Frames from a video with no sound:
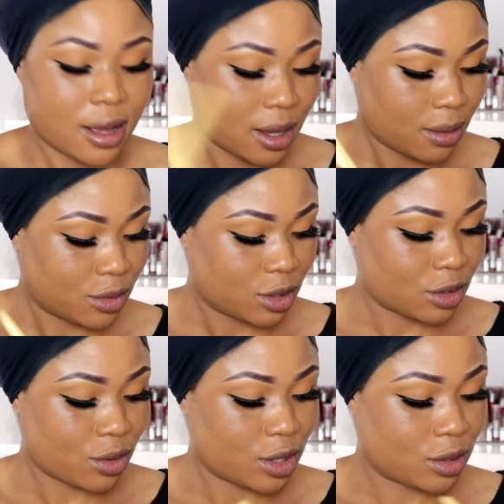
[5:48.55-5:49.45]
I'm
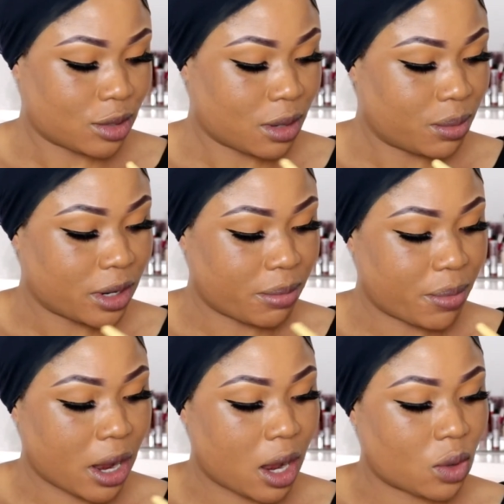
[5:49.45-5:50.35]
just going to apply
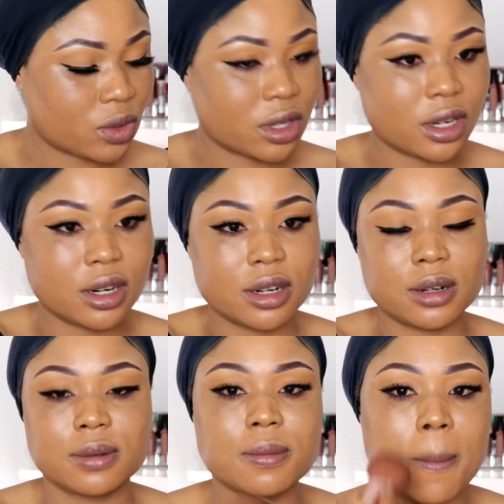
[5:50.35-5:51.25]
powder.